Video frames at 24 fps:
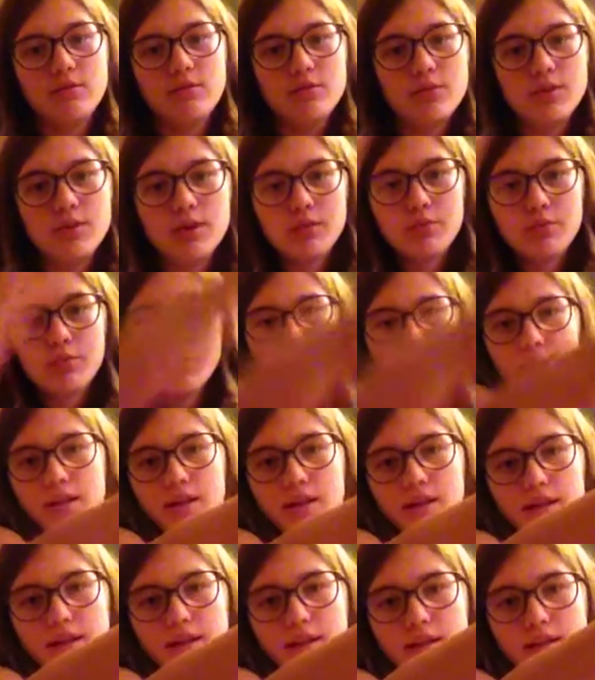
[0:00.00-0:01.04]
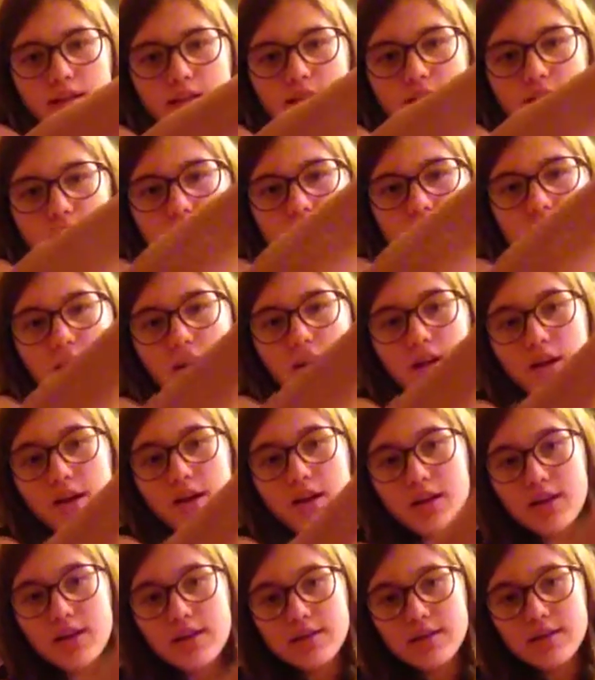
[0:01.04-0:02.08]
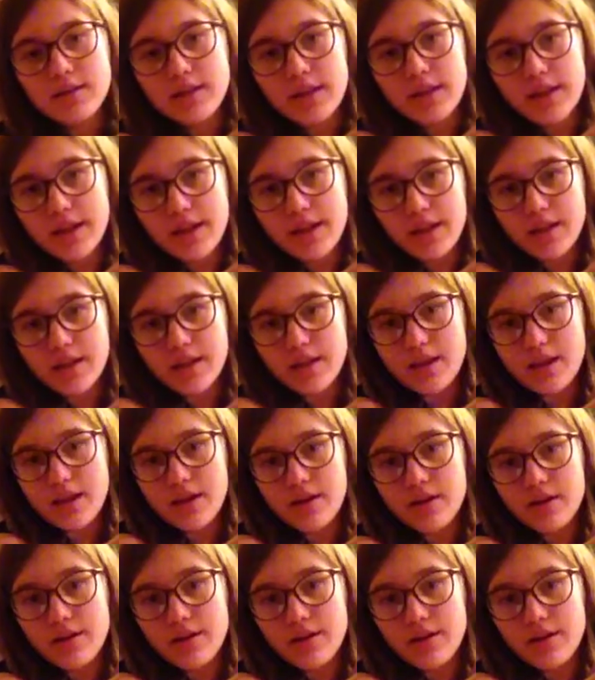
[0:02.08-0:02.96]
I'm going to pretend like that's there. This is hanging in the air.